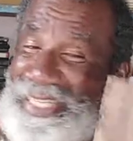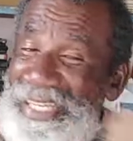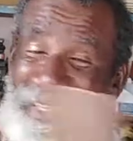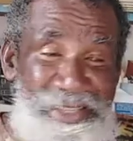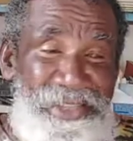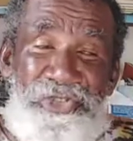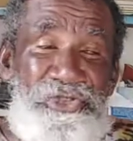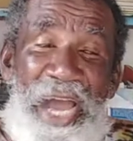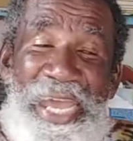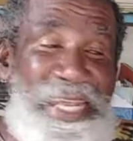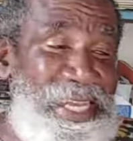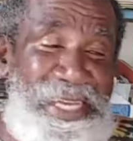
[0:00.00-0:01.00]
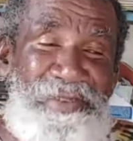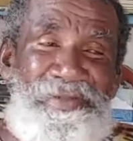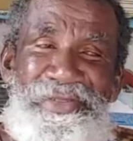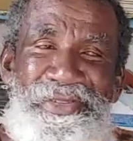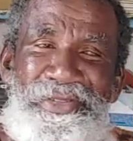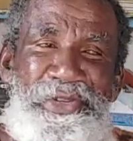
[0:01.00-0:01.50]
these dry
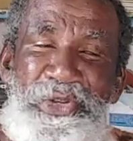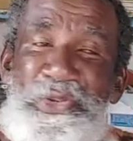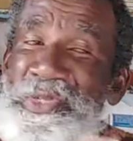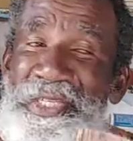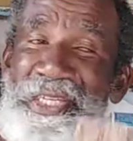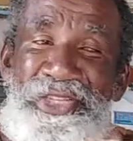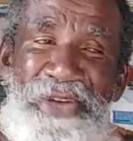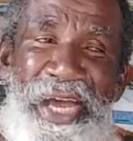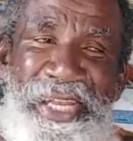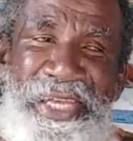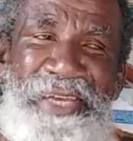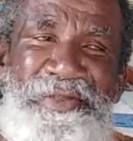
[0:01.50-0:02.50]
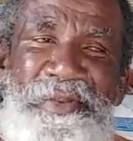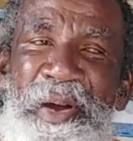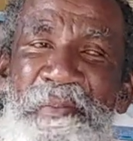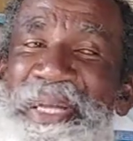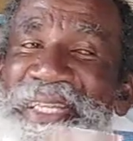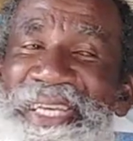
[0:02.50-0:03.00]
leaves, to use these dry leaves.
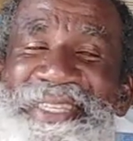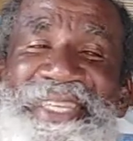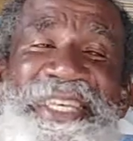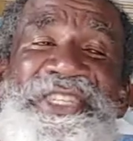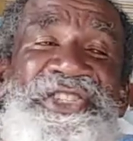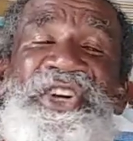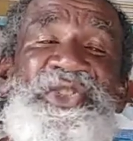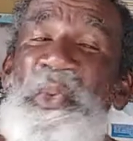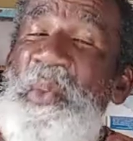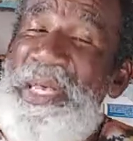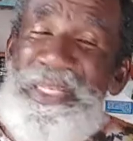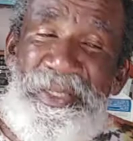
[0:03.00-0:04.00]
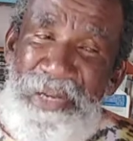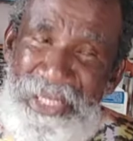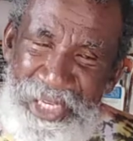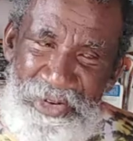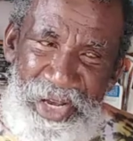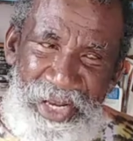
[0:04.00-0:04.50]
Remember, this is just a waste
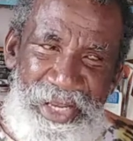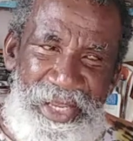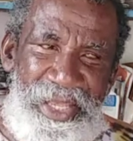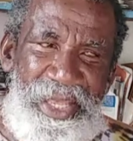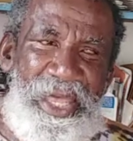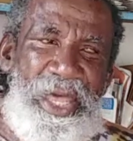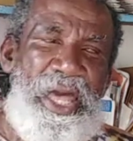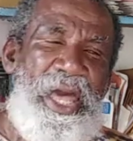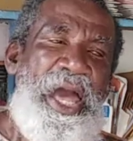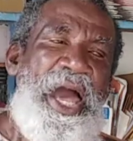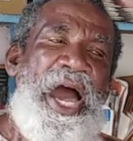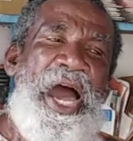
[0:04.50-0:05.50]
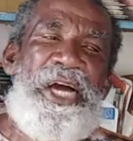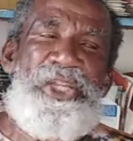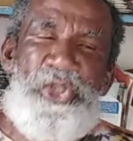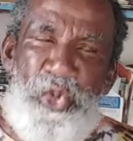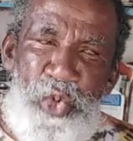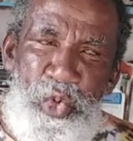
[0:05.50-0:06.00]
material.
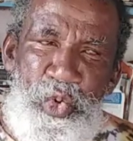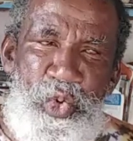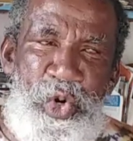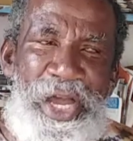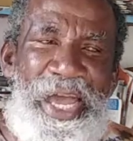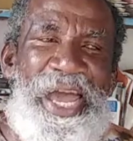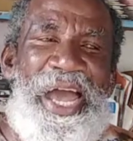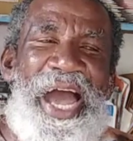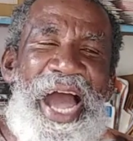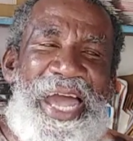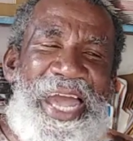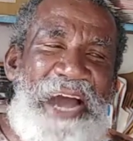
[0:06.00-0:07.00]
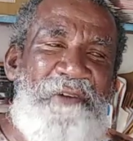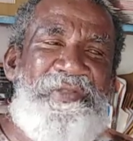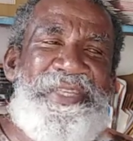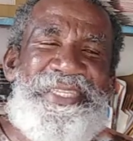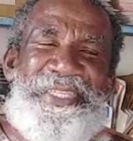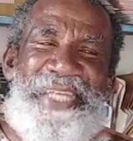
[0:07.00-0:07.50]
And two, I have
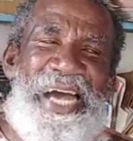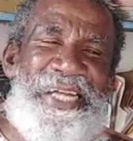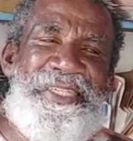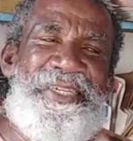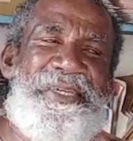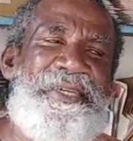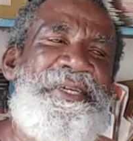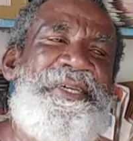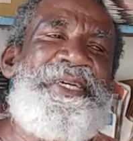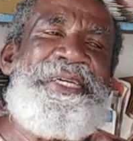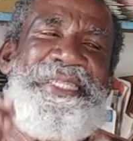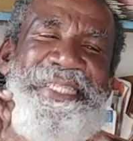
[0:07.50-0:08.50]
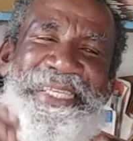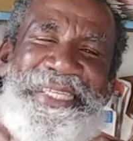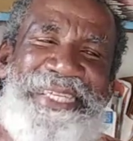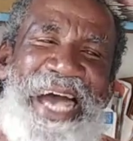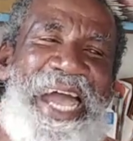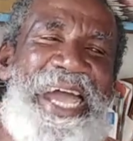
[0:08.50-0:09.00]
to start to
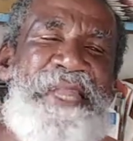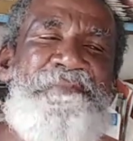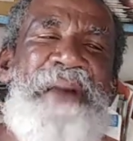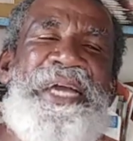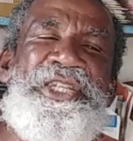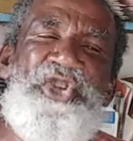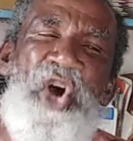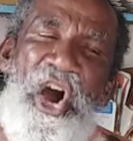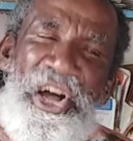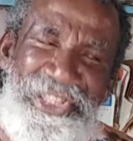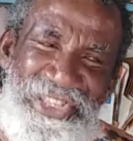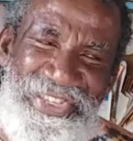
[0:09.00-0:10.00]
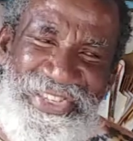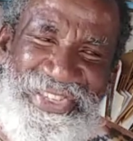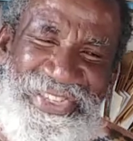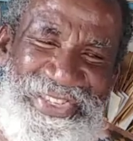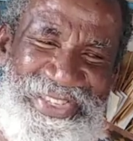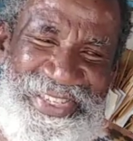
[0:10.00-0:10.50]
design my
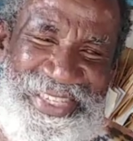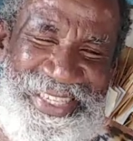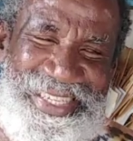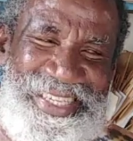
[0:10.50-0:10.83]
thoughts